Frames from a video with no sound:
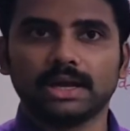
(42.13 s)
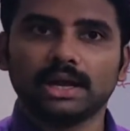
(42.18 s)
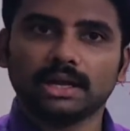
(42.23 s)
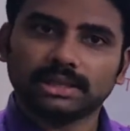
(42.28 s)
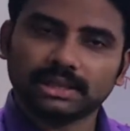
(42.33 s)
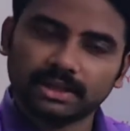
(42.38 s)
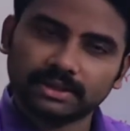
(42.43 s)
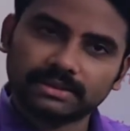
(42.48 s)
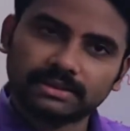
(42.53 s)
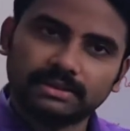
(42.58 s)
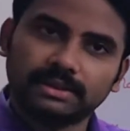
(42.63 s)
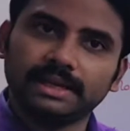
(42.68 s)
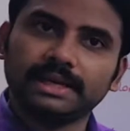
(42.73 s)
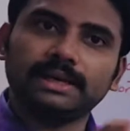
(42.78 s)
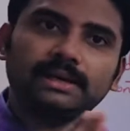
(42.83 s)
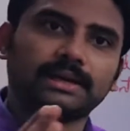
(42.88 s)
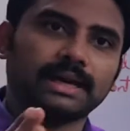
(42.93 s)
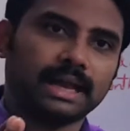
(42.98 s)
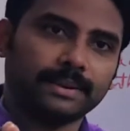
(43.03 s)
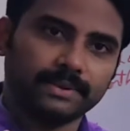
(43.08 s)
The three
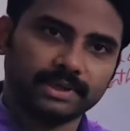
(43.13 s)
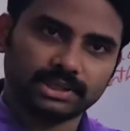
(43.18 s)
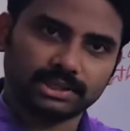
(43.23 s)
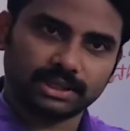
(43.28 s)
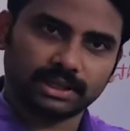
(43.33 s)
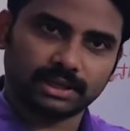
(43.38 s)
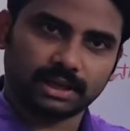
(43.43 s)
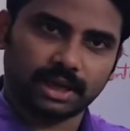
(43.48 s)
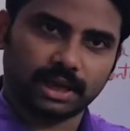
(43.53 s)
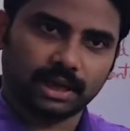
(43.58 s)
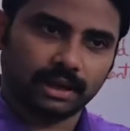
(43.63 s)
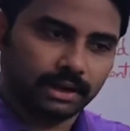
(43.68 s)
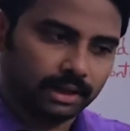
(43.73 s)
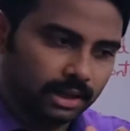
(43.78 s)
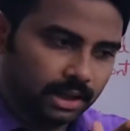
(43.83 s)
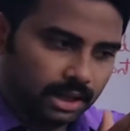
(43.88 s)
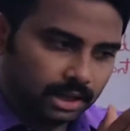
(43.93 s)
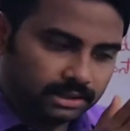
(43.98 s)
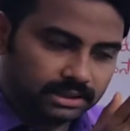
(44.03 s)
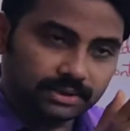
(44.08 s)
trimesters are
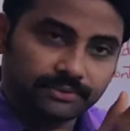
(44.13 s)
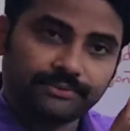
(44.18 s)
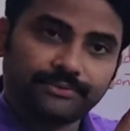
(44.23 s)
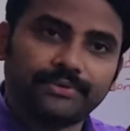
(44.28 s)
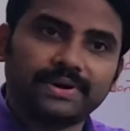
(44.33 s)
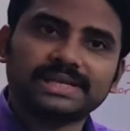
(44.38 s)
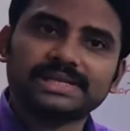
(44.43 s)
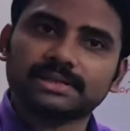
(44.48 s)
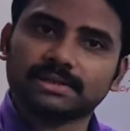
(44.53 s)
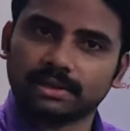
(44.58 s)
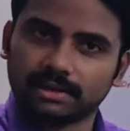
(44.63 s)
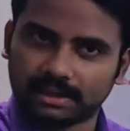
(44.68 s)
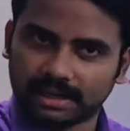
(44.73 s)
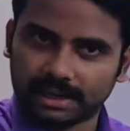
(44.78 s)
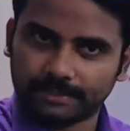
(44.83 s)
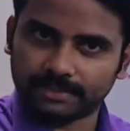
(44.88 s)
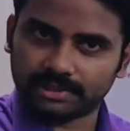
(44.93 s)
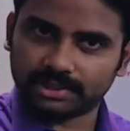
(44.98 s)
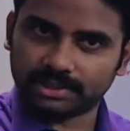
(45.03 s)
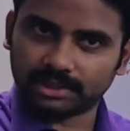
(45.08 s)
the first
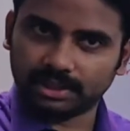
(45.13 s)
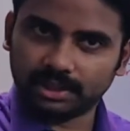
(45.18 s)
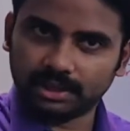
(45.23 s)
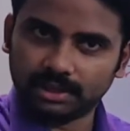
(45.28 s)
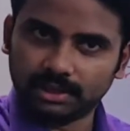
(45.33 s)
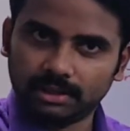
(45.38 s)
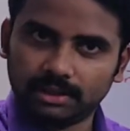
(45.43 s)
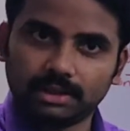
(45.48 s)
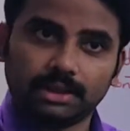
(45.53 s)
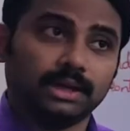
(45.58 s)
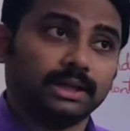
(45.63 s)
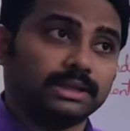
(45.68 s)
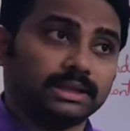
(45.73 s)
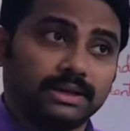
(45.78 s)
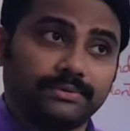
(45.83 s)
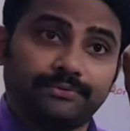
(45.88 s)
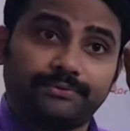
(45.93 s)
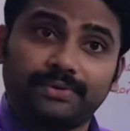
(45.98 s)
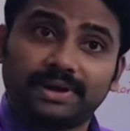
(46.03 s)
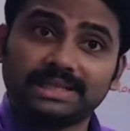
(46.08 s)
trimester, the
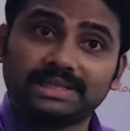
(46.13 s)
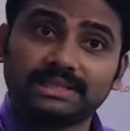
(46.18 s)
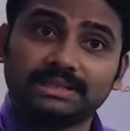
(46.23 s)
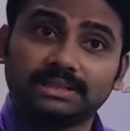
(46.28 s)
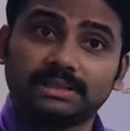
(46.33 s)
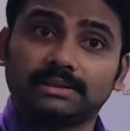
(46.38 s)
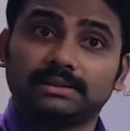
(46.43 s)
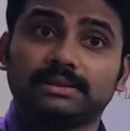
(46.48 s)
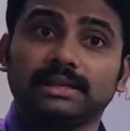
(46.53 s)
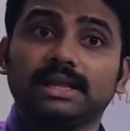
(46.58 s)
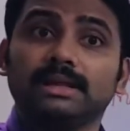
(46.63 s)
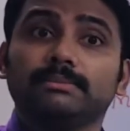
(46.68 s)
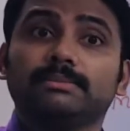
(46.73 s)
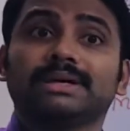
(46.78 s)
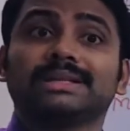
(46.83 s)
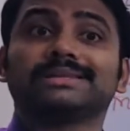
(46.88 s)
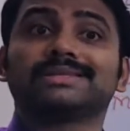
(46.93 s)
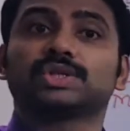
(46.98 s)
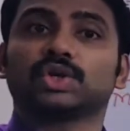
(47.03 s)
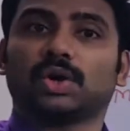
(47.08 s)
first 3
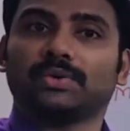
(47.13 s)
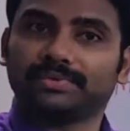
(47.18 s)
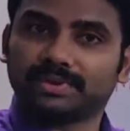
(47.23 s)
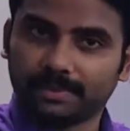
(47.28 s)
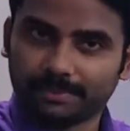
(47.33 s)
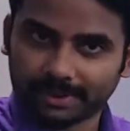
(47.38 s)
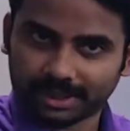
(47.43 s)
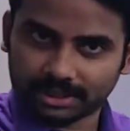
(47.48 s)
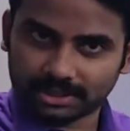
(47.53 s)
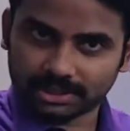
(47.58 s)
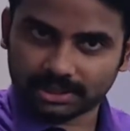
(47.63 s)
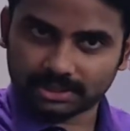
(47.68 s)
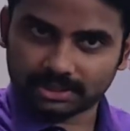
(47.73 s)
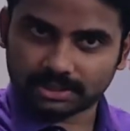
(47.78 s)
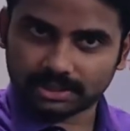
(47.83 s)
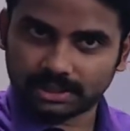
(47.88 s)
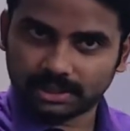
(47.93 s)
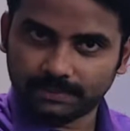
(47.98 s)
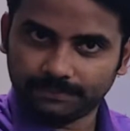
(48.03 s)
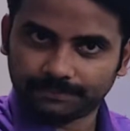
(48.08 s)
months of the
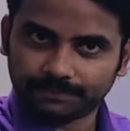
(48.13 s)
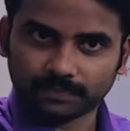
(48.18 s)
pregnancy.